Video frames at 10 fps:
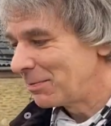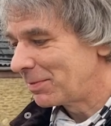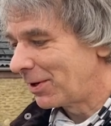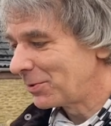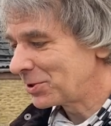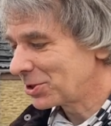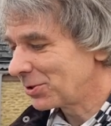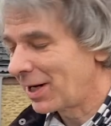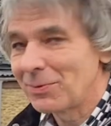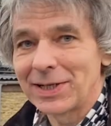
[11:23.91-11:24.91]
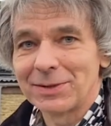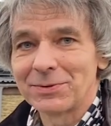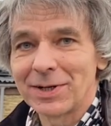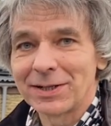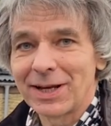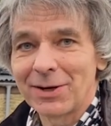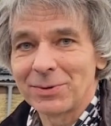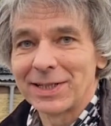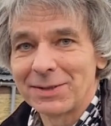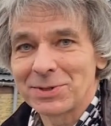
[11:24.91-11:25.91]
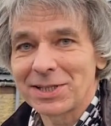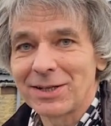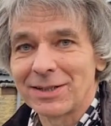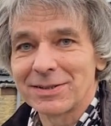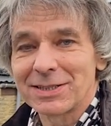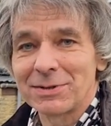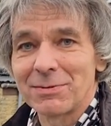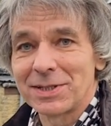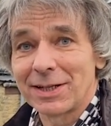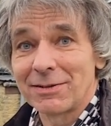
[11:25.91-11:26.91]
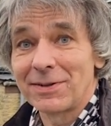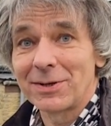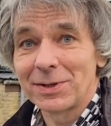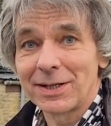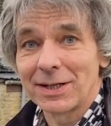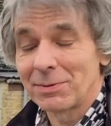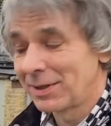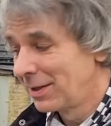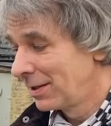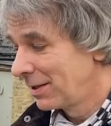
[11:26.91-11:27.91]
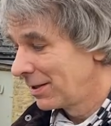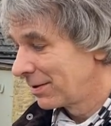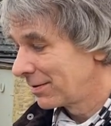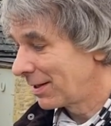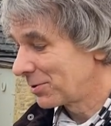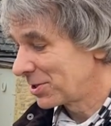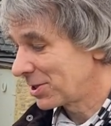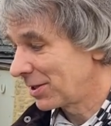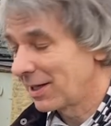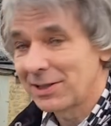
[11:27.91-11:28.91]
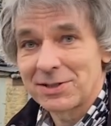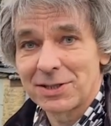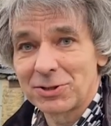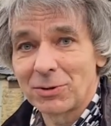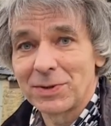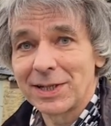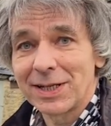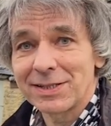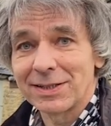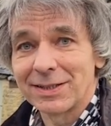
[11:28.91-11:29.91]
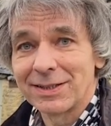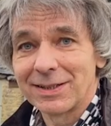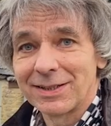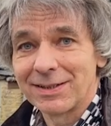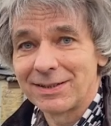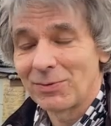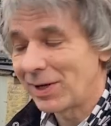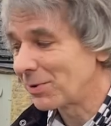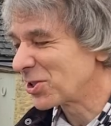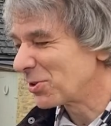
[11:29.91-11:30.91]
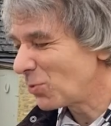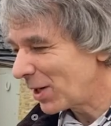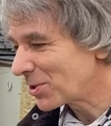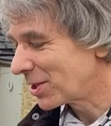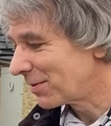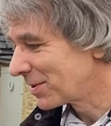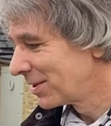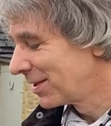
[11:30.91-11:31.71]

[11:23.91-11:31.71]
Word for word: but I wasn't sure how well it would run and how quickly it would start, because sometimes they take a feral kick, but that was just like it stopped running yesterday. Well, well chuffed.